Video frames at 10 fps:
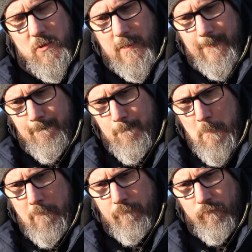So
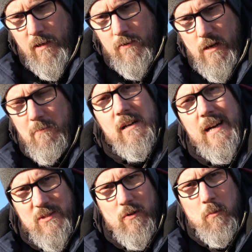Gemma,
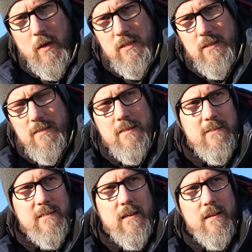I do apologise. This
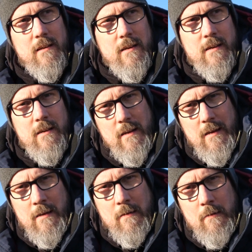is a
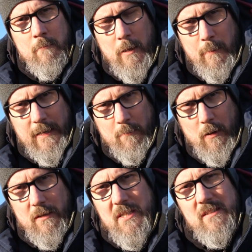public
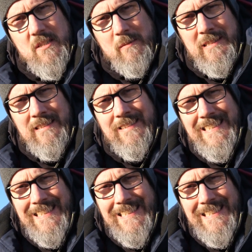apology to Gemma.